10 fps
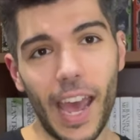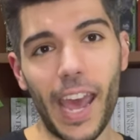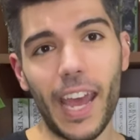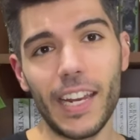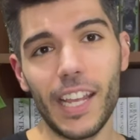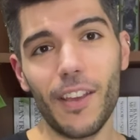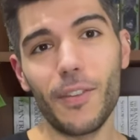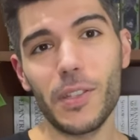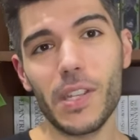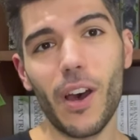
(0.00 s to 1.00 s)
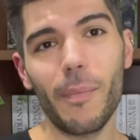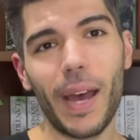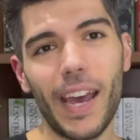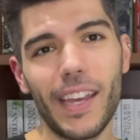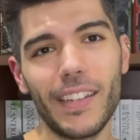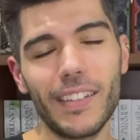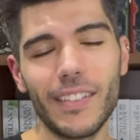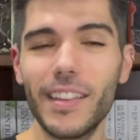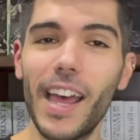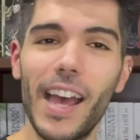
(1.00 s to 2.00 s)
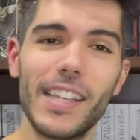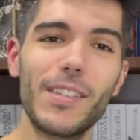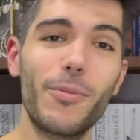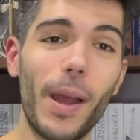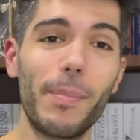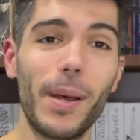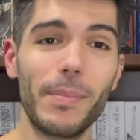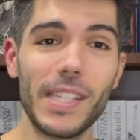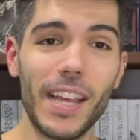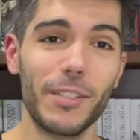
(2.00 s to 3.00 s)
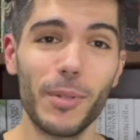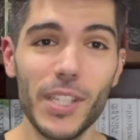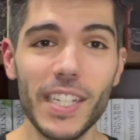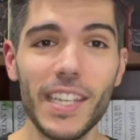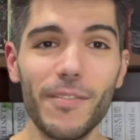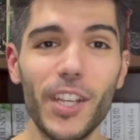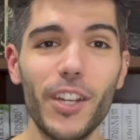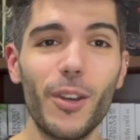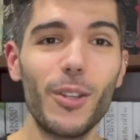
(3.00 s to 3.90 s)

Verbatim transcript: And if you saw my last wrap-up slash predicting video,